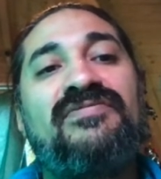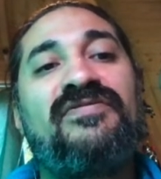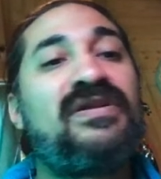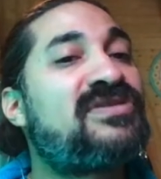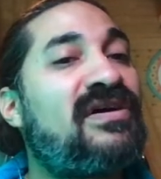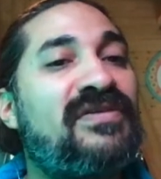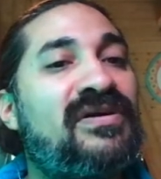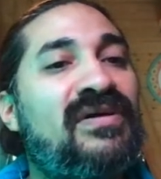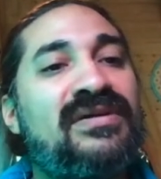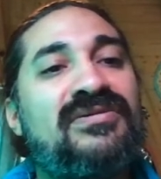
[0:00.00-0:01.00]

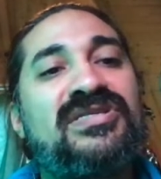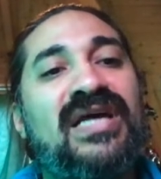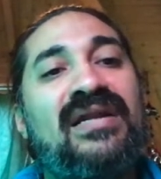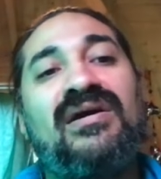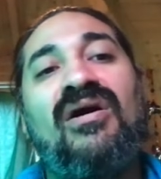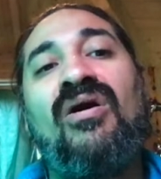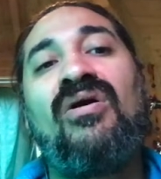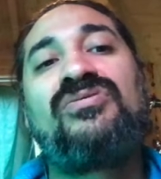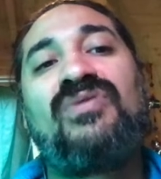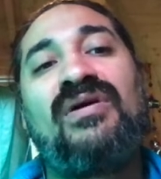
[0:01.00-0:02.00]
philosophical understanding.
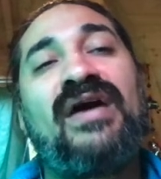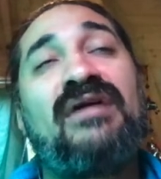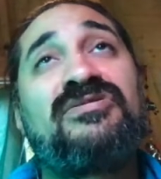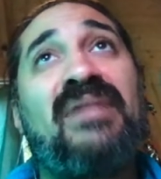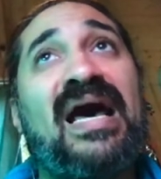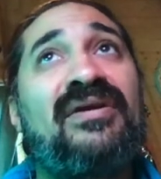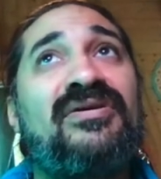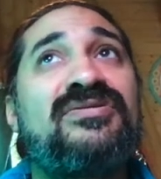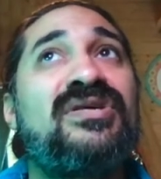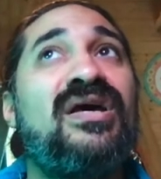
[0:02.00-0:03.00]
All 12th house
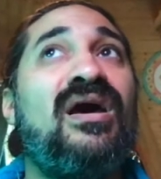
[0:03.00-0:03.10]
matters.